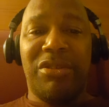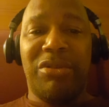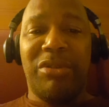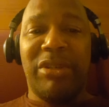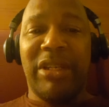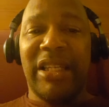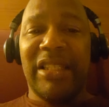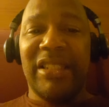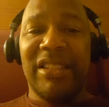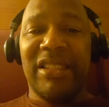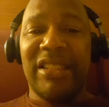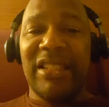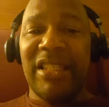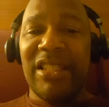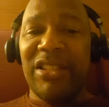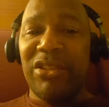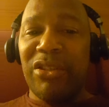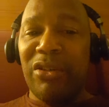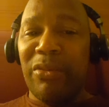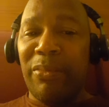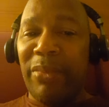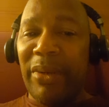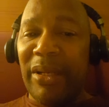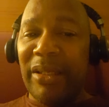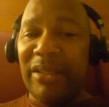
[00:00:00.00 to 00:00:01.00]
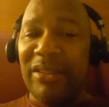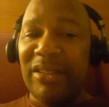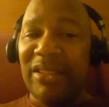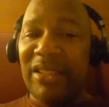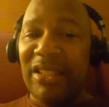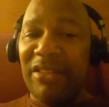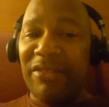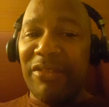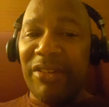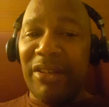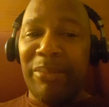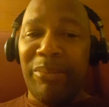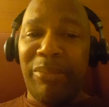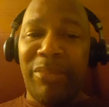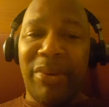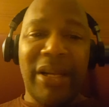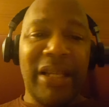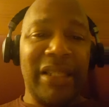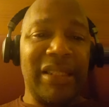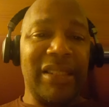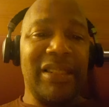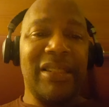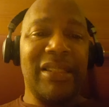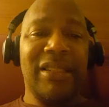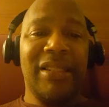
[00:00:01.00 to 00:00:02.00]
You can set yourself
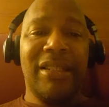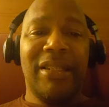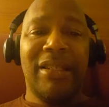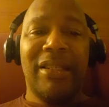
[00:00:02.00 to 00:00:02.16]
apart